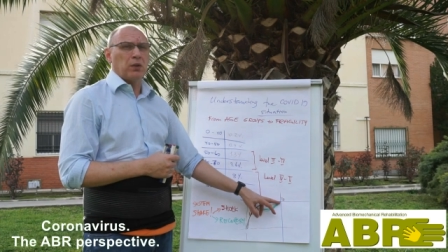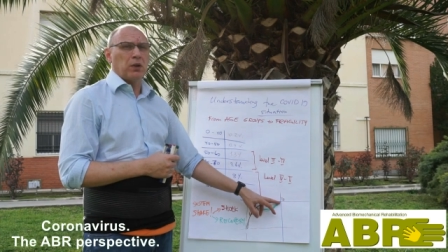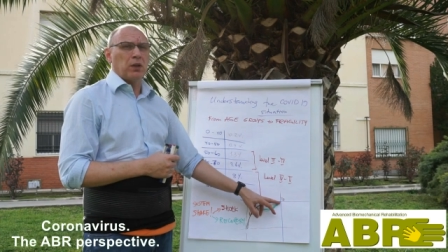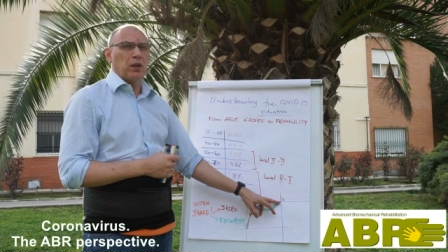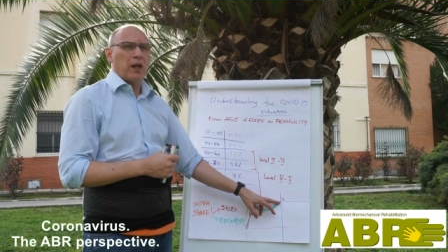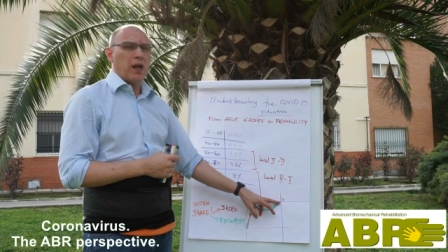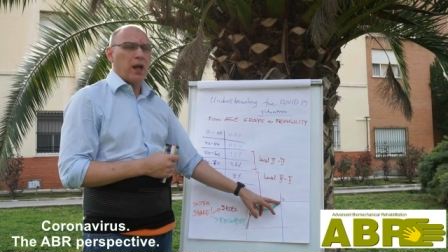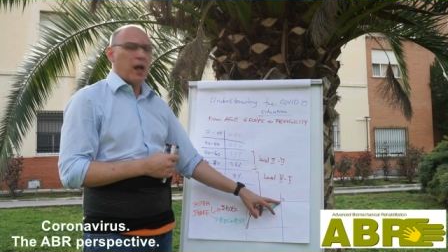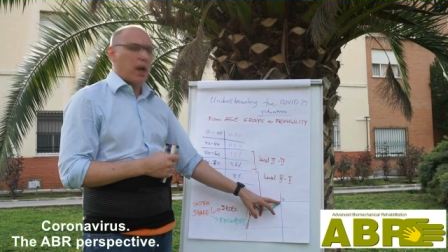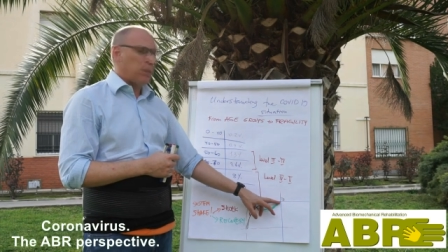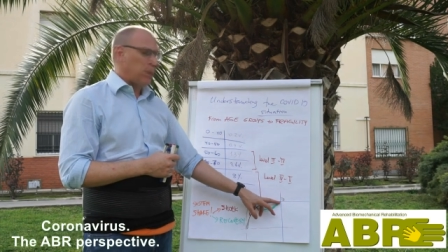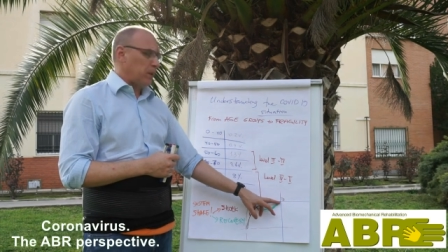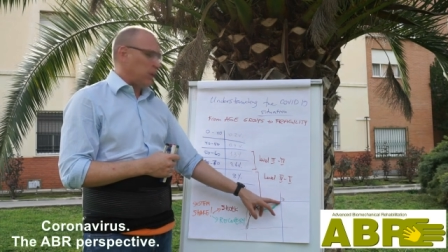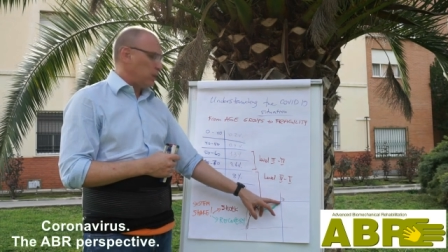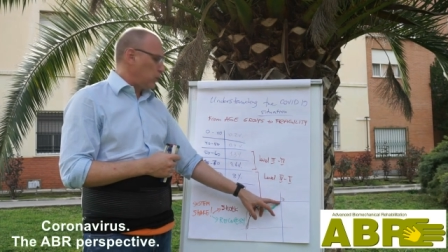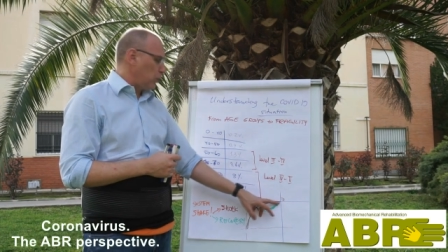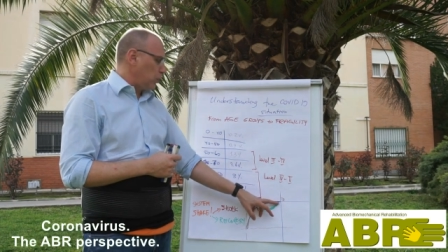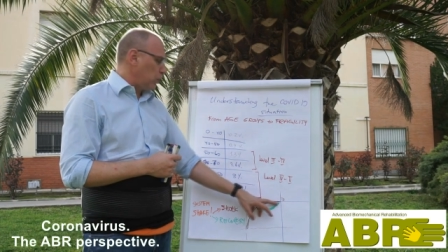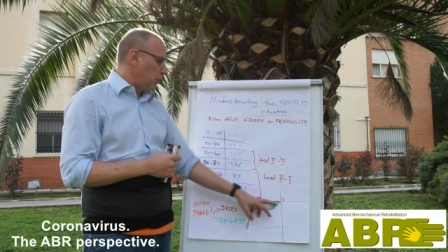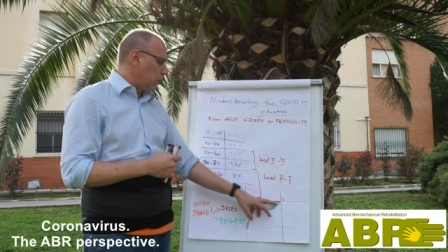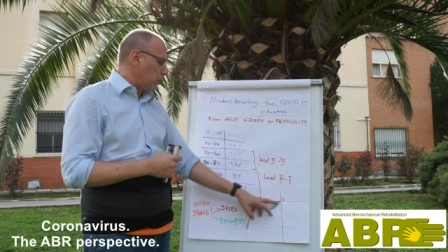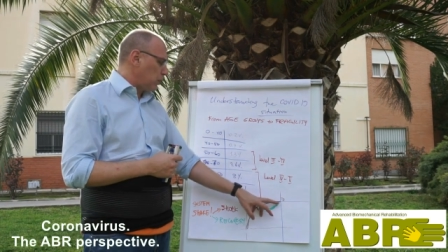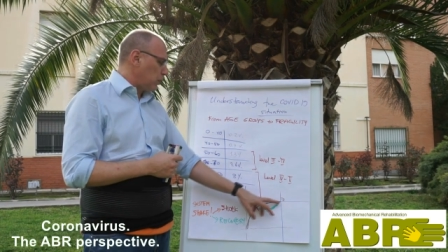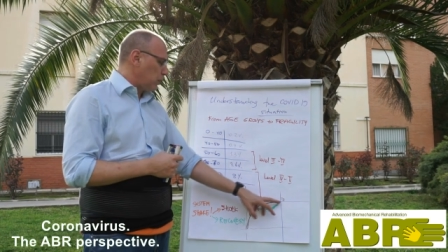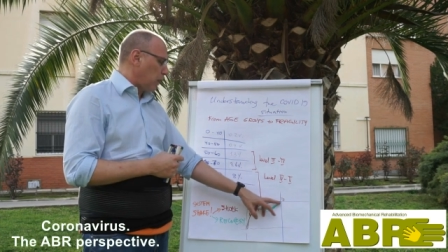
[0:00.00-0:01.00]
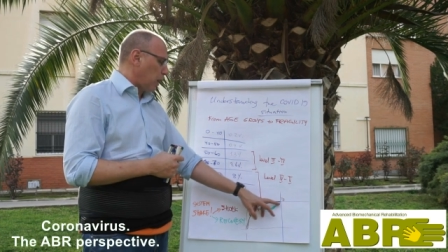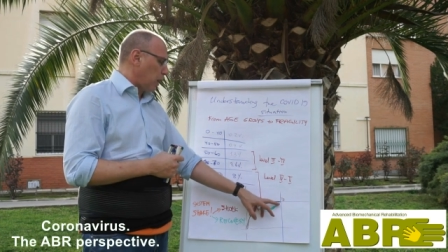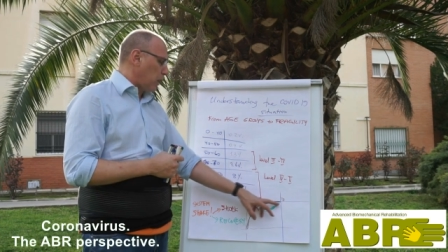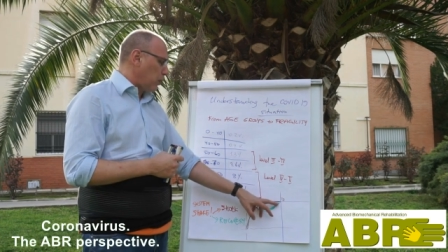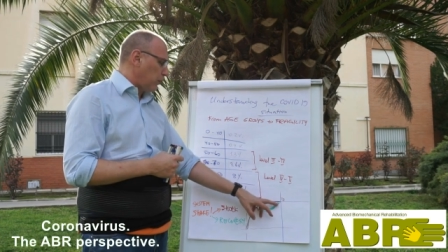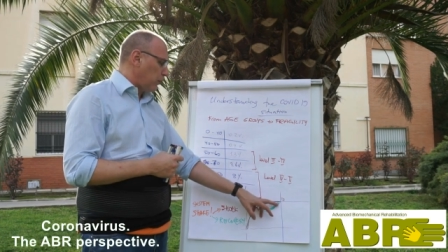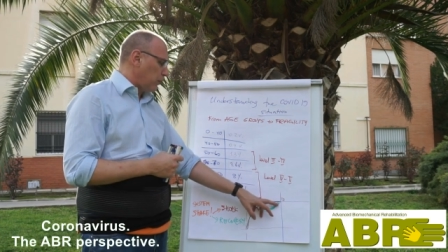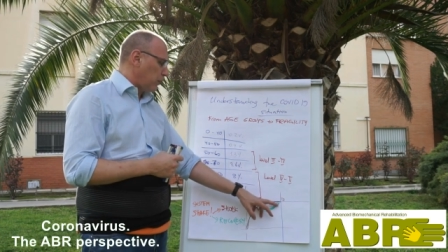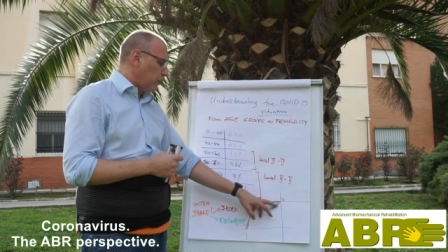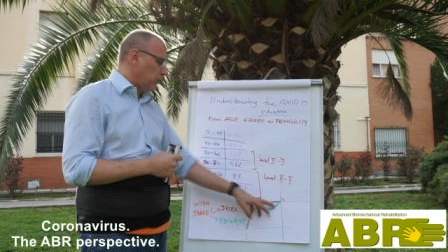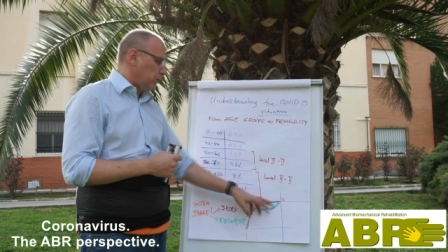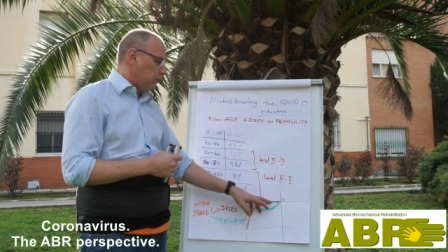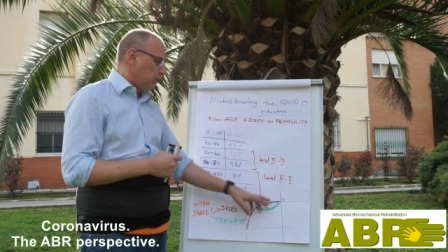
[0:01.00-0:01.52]
really happened to it. It kind
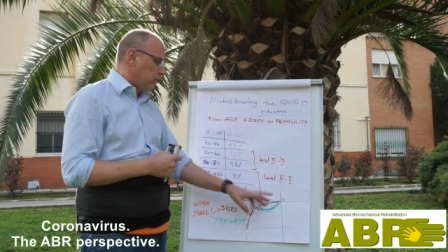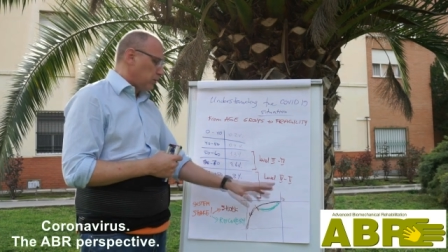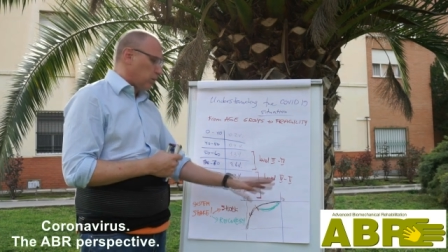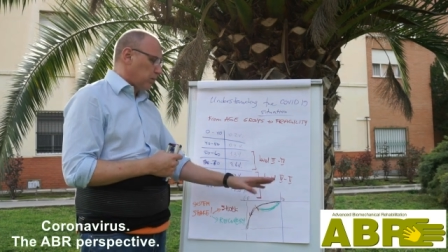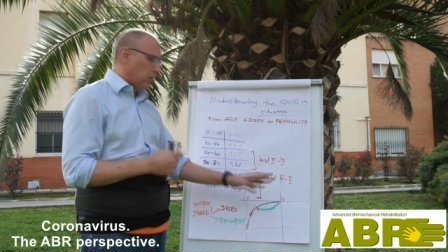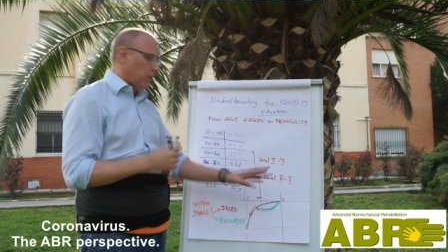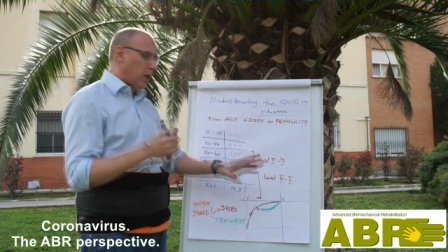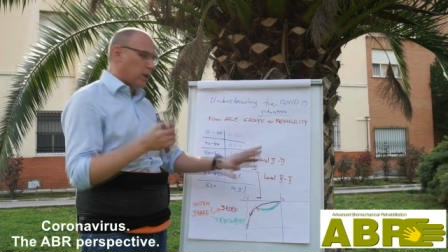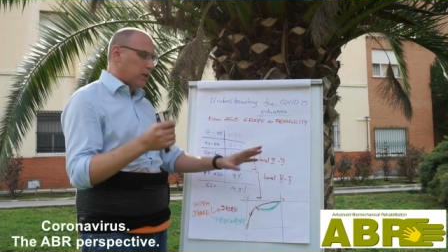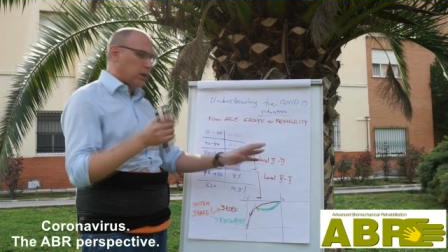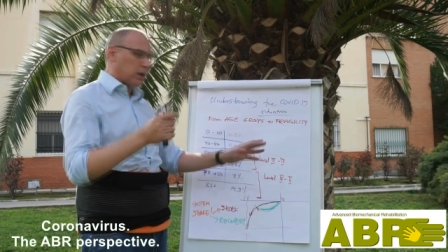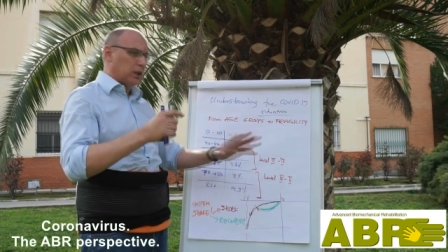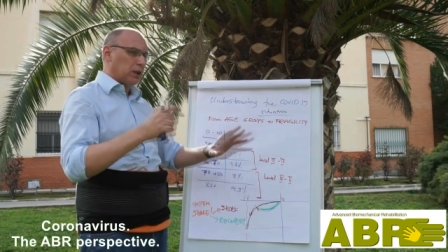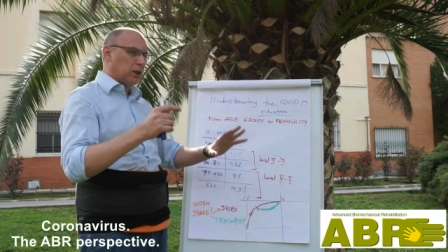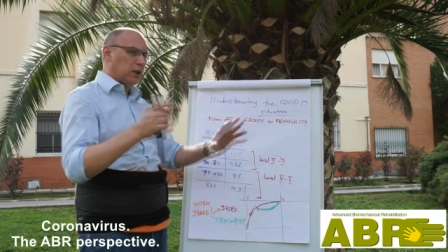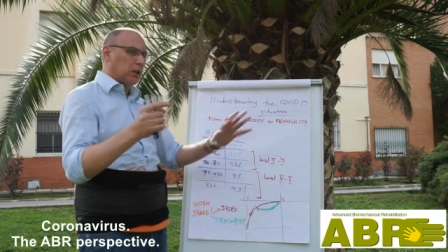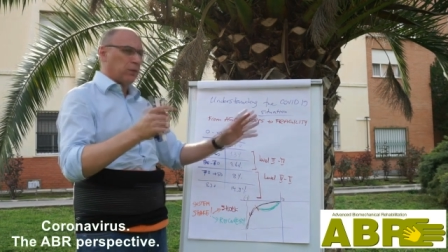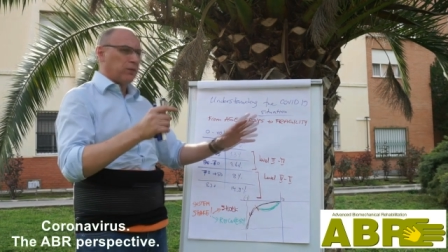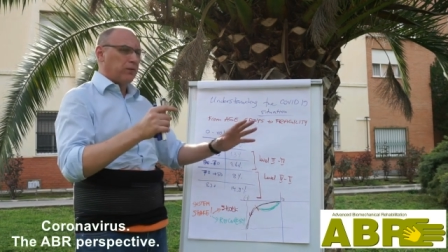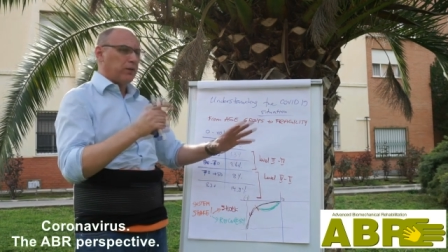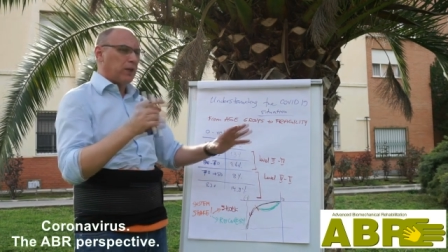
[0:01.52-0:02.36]
of it got a little